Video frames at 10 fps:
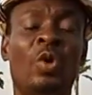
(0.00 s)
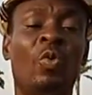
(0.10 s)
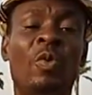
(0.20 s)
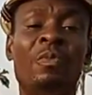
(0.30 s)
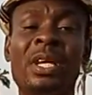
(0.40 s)

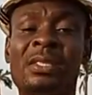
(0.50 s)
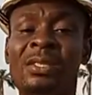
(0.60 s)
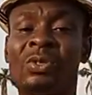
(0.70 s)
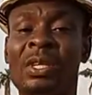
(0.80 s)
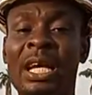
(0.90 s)
We mix
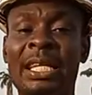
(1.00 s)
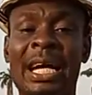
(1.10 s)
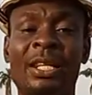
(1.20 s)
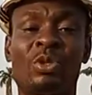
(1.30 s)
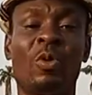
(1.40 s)
it
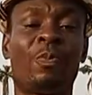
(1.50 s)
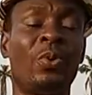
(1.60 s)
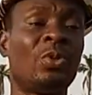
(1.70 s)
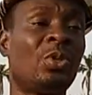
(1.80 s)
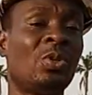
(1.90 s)
together to
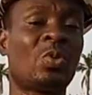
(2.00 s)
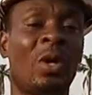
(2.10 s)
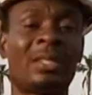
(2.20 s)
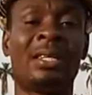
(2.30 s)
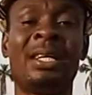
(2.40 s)
produce
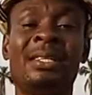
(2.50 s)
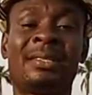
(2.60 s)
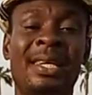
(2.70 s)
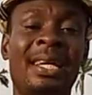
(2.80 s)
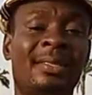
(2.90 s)

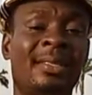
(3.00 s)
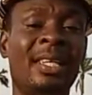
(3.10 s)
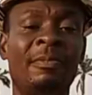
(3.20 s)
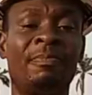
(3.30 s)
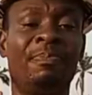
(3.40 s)

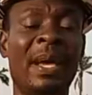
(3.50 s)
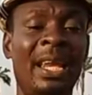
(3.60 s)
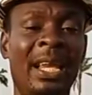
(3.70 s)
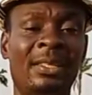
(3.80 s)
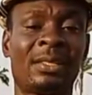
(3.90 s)
30
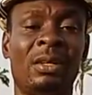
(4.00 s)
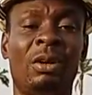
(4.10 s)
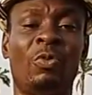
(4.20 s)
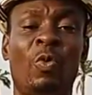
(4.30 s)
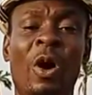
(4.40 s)
pellets.
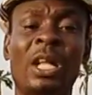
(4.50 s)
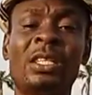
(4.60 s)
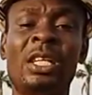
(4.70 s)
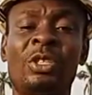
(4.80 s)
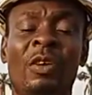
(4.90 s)

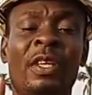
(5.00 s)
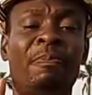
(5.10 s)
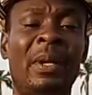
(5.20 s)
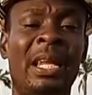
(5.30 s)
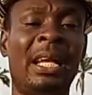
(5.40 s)
Each of the
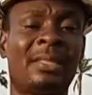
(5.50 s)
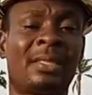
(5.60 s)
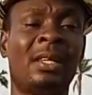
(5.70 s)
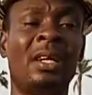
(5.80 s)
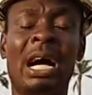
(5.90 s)

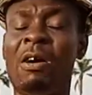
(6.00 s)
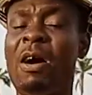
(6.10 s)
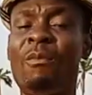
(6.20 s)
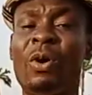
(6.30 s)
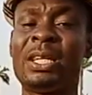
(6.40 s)
pellets,
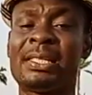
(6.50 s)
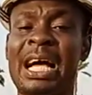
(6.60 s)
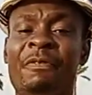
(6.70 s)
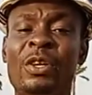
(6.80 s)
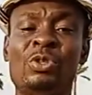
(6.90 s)
our mold is
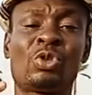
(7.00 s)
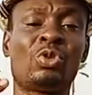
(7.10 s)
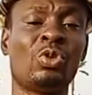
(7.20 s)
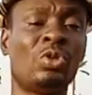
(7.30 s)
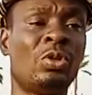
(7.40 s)
having
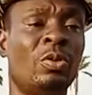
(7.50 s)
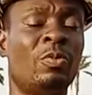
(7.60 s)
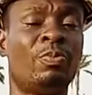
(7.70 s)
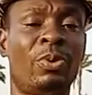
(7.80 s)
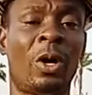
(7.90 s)
2
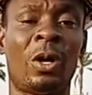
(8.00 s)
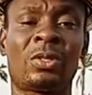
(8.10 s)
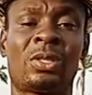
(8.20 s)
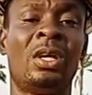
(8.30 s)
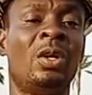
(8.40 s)

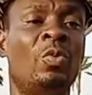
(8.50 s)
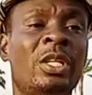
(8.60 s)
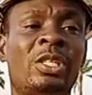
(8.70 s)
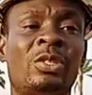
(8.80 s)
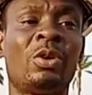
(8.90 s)
blocks,
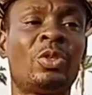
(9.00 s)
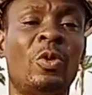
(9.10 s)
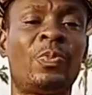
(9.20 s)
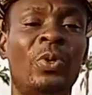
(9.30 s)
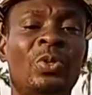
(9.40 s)
which is going
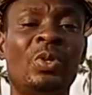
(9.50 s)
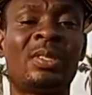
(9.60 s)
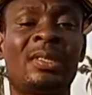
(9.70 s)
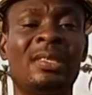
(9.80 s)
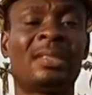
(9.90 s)
to produce
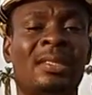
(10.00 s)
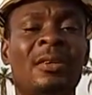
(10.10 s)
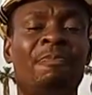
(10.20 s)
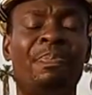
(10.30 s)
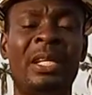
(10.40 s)

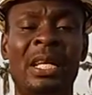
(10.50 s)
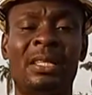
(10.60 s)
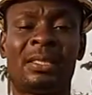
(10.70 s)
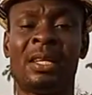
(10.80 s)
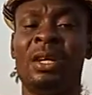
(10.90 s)
60
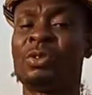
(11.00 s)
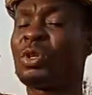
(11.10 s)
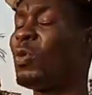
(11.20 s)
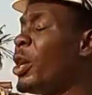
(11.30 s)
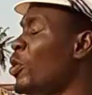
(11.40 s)
pellets.
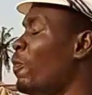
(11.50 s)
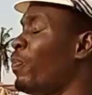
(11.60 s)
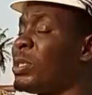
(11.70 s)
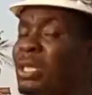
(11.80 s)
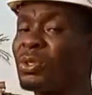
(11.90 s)
So when you
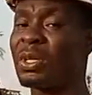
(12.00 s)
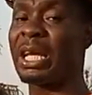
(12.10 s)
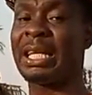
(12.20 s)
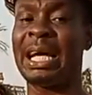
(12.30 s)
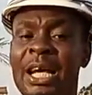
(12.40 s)
put it
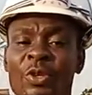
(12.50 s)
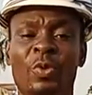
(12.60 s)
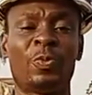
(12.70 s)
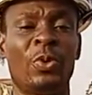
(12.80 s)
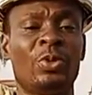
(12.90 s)
together,
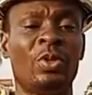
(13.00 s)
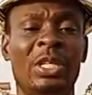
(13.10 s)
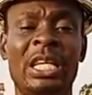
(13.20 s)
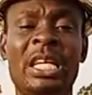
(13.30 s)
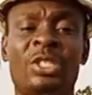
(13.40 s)
you
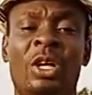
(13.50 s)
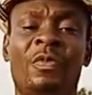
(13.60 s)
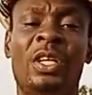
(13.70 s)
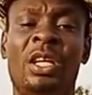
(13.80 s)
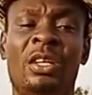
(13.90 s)
produce each of
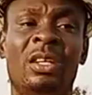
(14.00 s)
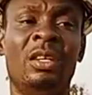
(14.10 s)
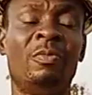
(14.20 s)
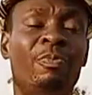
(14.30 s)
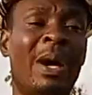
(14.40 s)
the
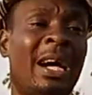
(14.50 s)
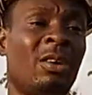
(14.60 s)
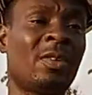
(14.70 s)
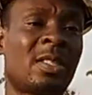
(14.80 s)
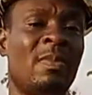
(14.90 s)
bag
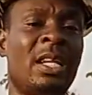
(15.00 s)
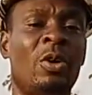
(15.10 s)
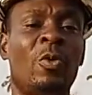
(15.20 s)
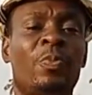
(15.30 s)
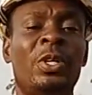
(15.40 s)
of cement.
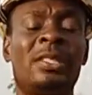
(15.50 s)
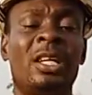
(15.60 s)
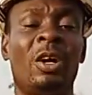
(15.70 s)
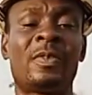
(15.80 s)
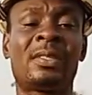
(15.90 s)

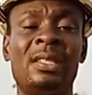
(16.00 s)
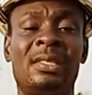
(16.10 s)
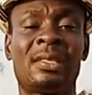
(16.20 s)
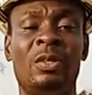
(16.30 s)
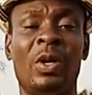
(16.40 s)
Instead of
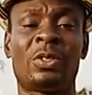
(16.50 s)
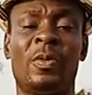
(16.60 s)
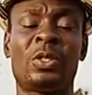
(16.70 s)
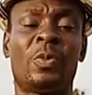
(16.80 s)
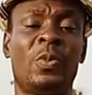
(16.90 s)
60, we are
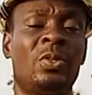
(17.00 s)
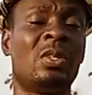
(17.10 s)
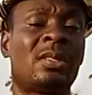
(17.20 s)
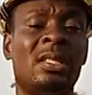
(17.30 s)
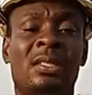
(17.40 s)
supposed to
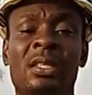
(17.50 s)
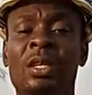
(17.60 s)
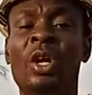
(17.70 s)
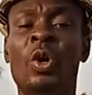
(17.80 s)
produce 60.